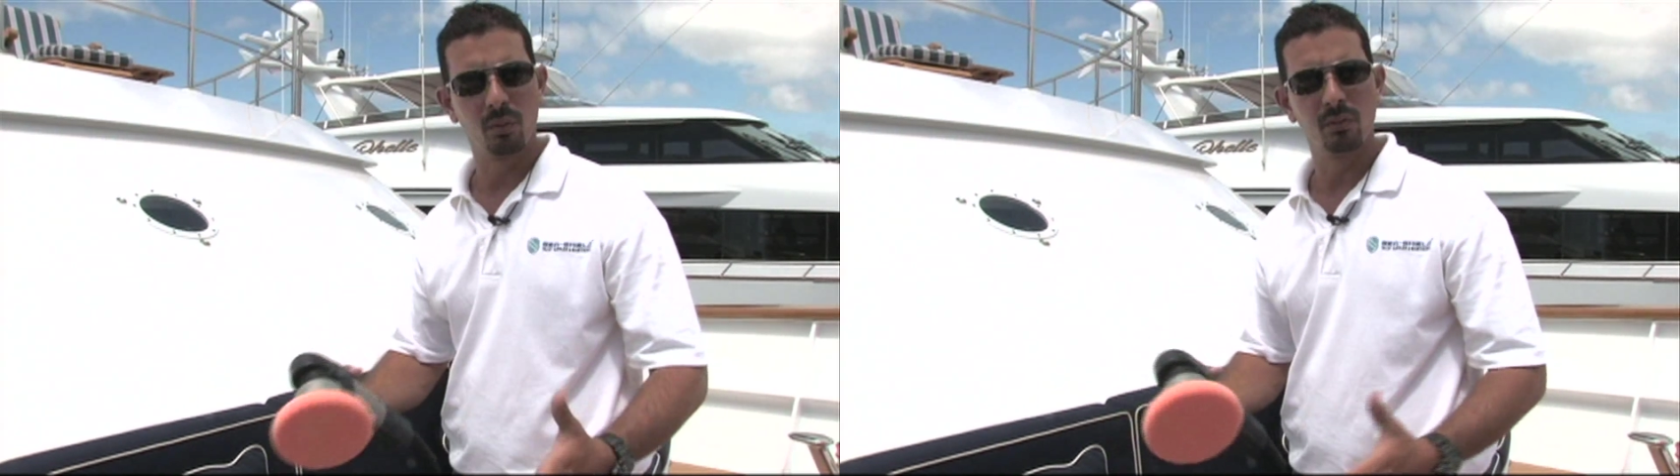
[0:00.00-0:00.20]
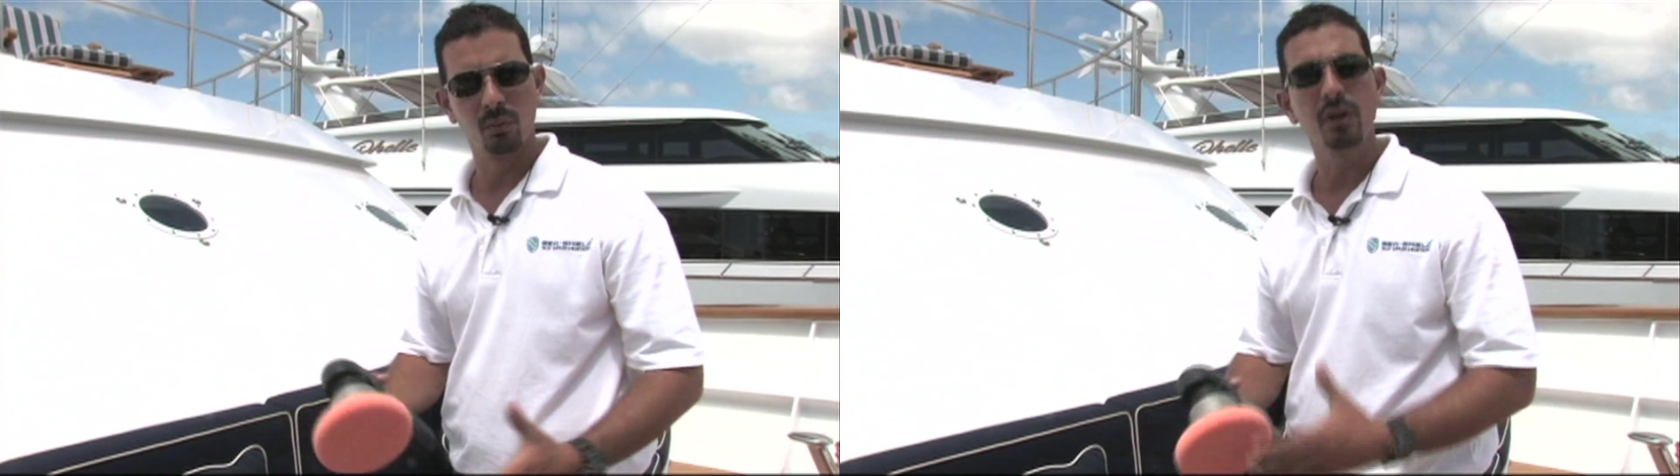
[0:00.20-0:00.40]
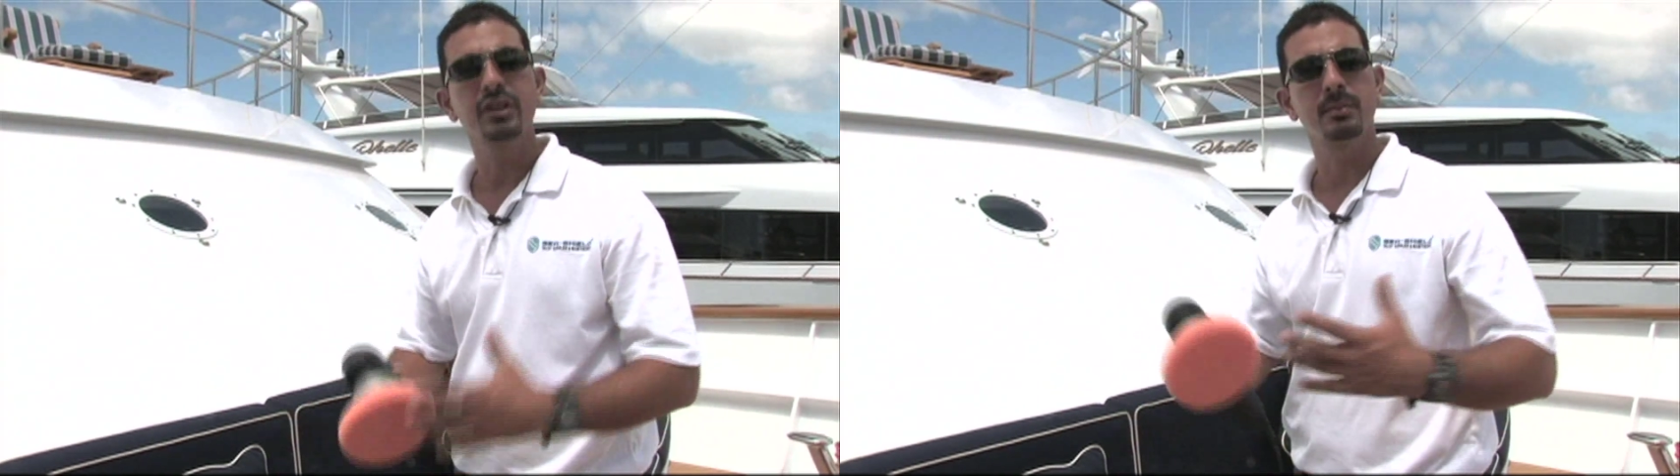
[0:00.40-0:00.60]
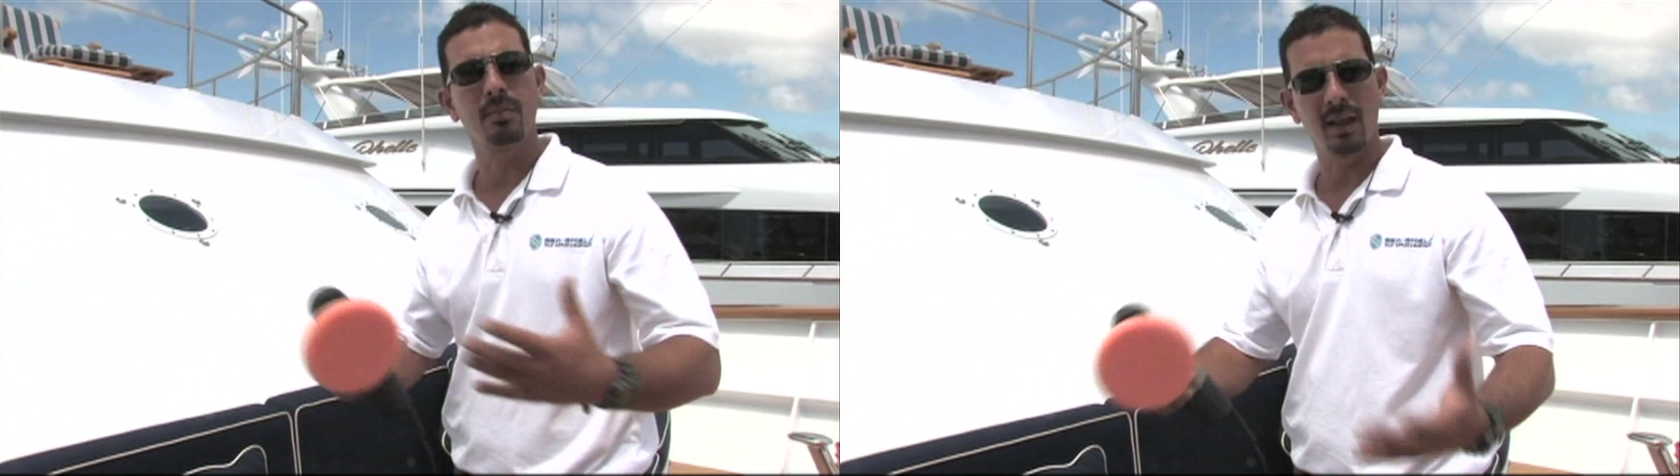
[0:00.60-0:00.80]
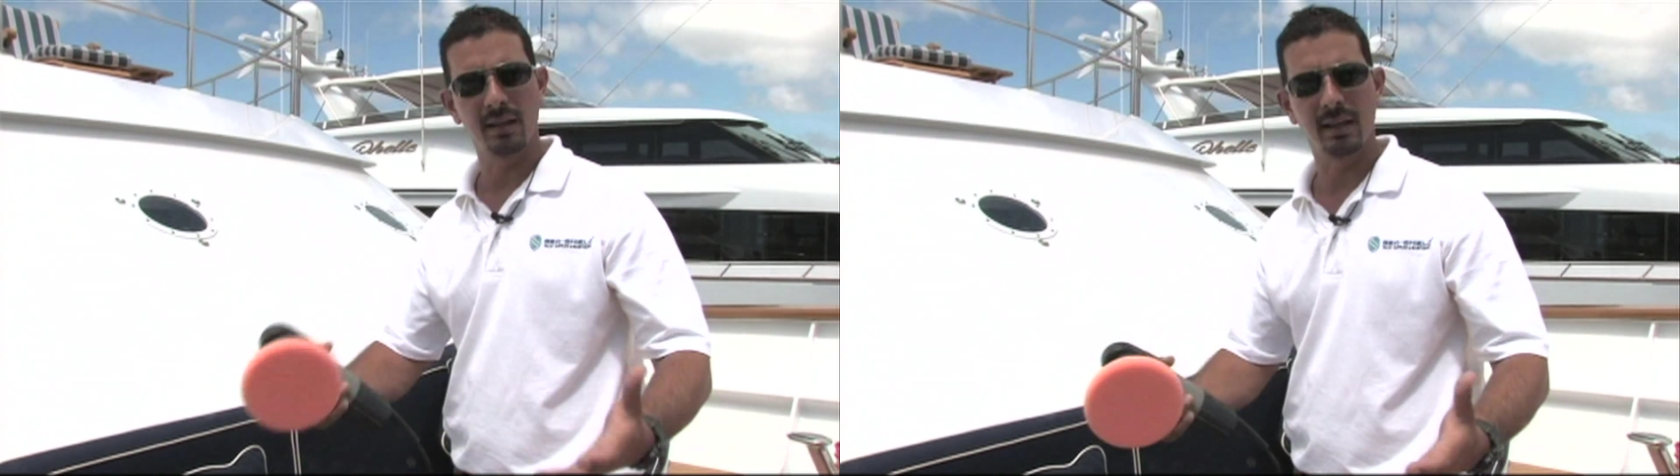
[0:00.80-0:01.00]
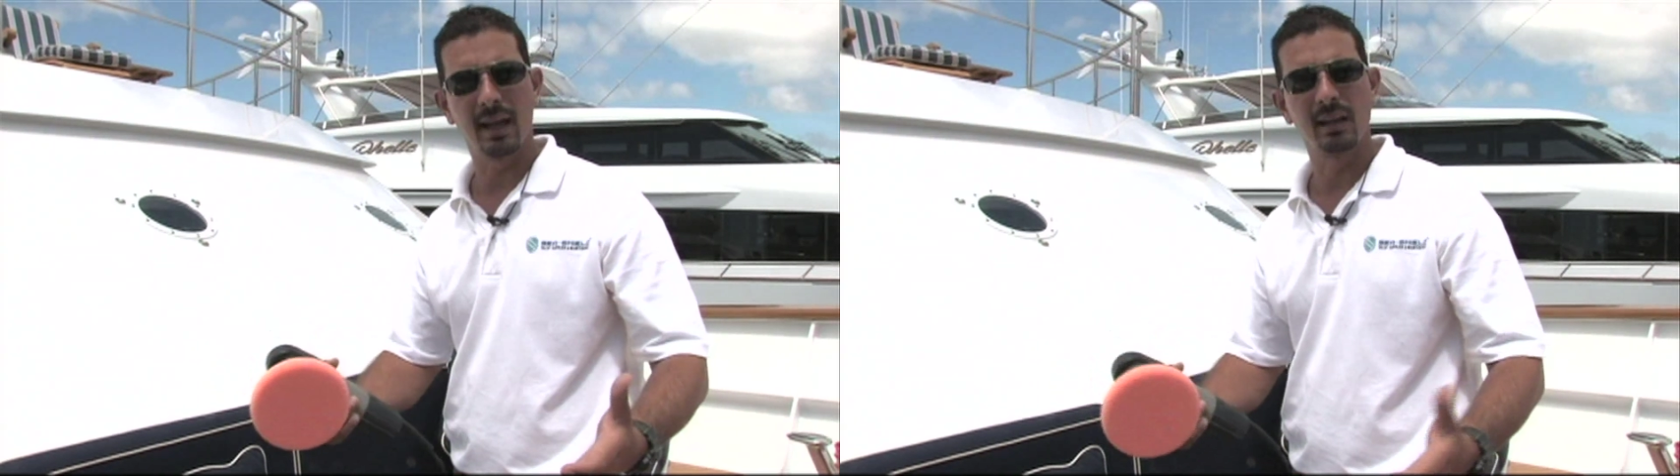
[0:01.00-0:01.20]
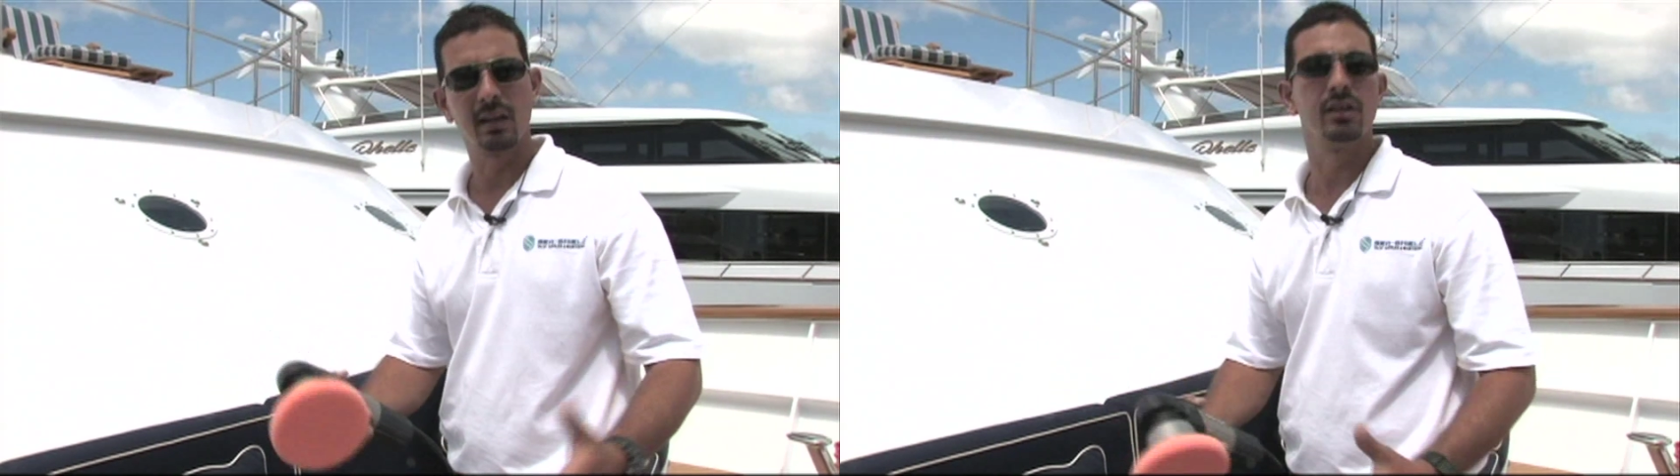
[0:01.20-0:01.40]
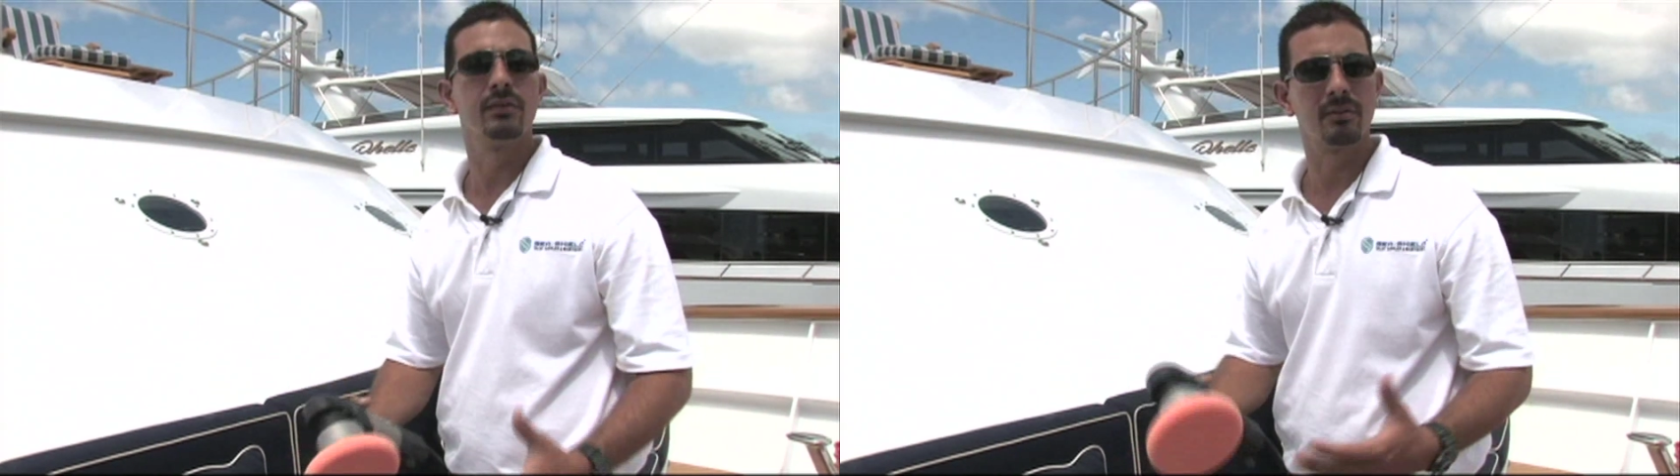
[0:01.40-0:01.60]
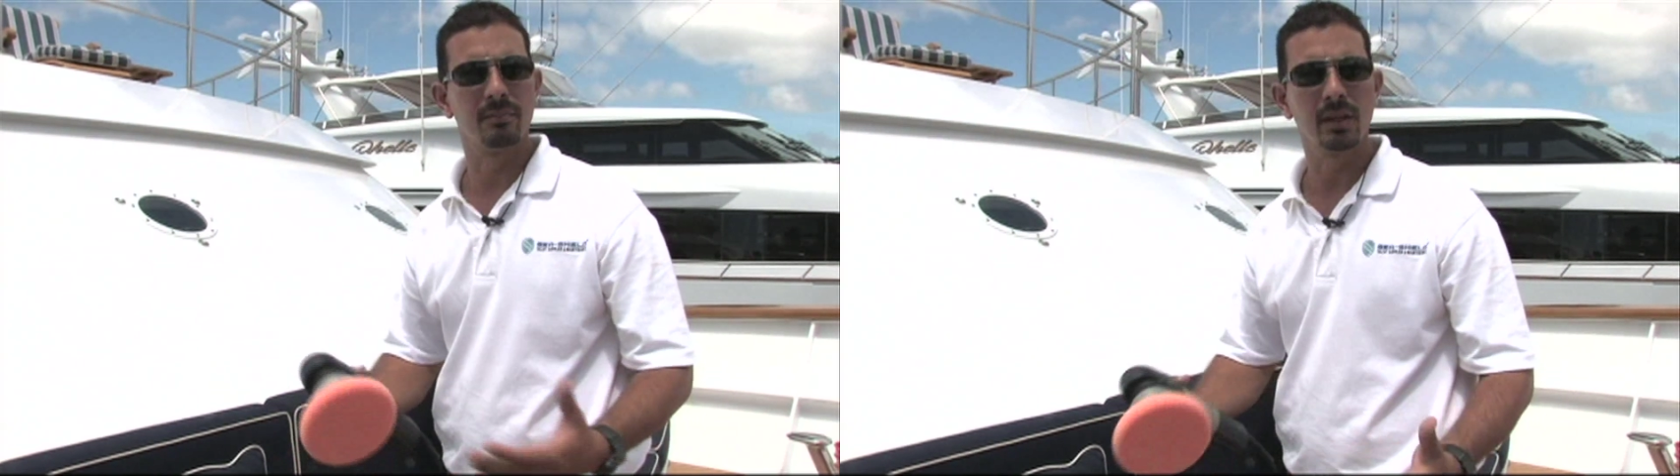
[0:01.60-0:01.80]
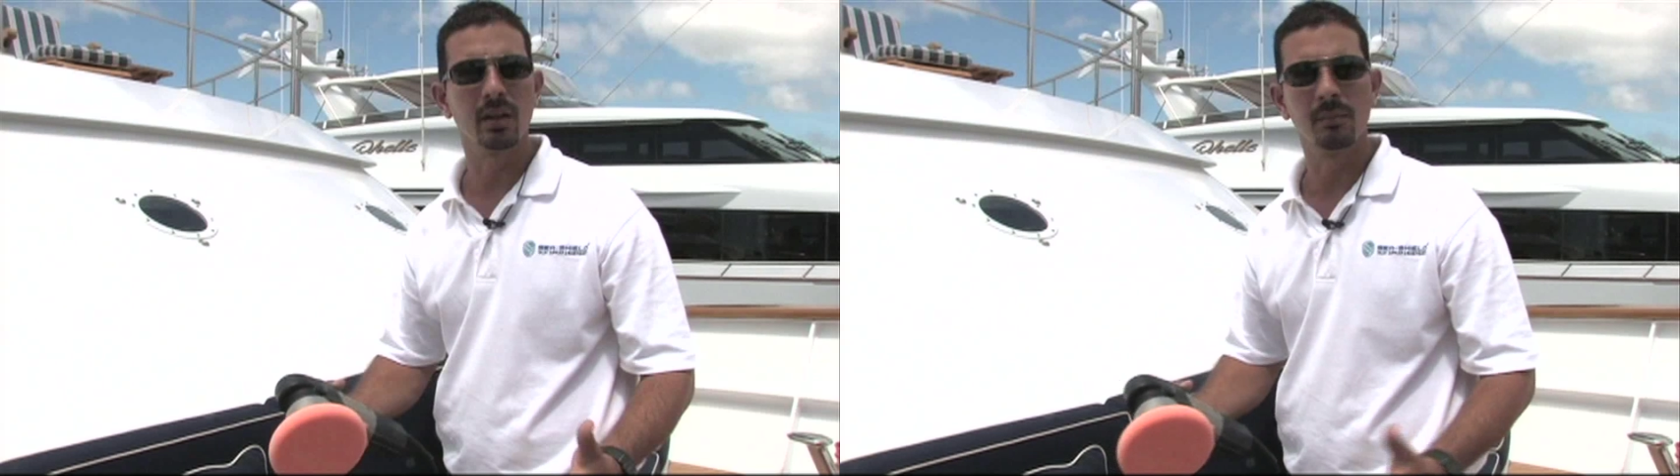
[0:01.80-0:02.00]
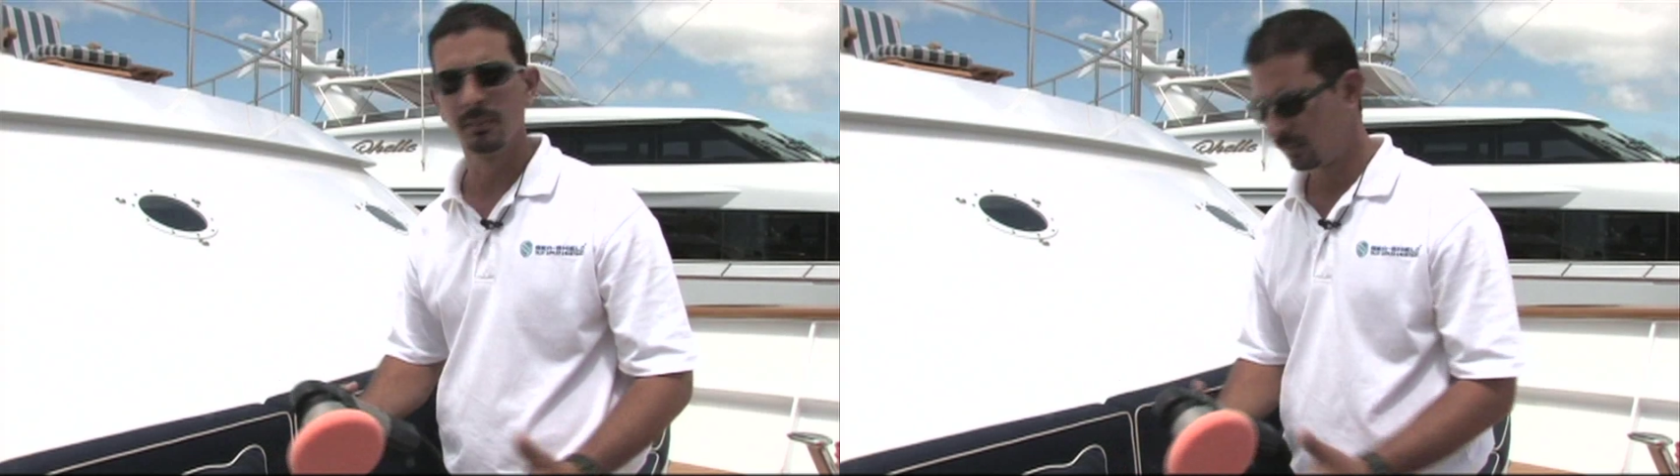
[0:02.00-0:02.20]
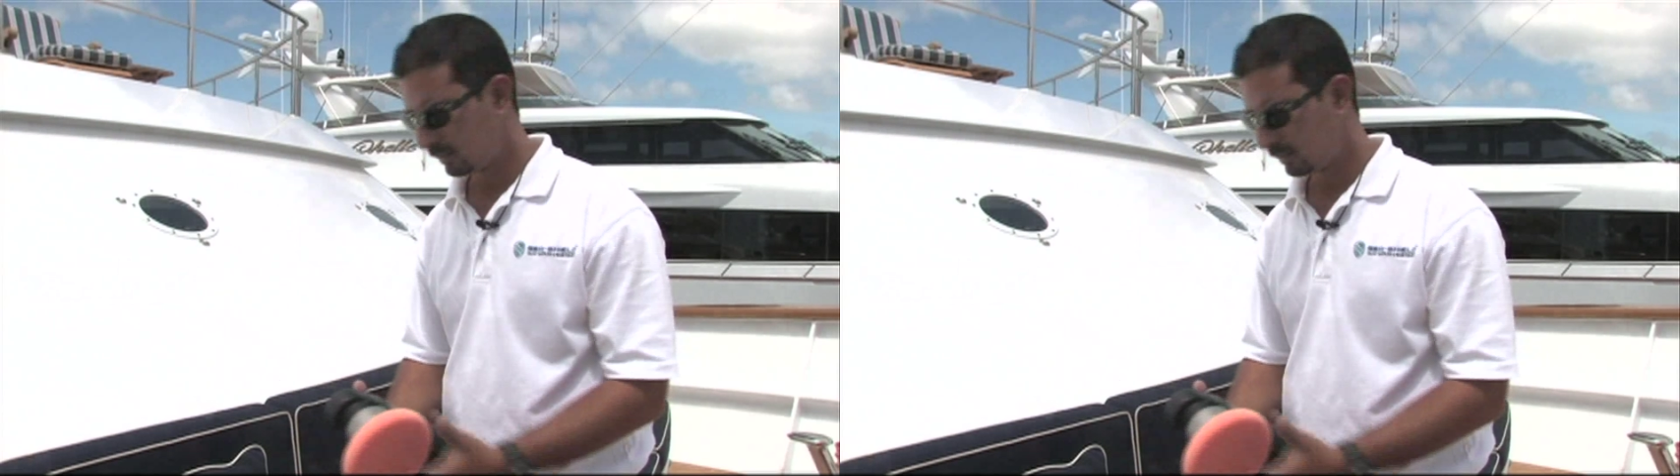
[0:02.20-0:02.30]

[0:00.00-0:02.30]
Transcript: We'll explain that in a different video.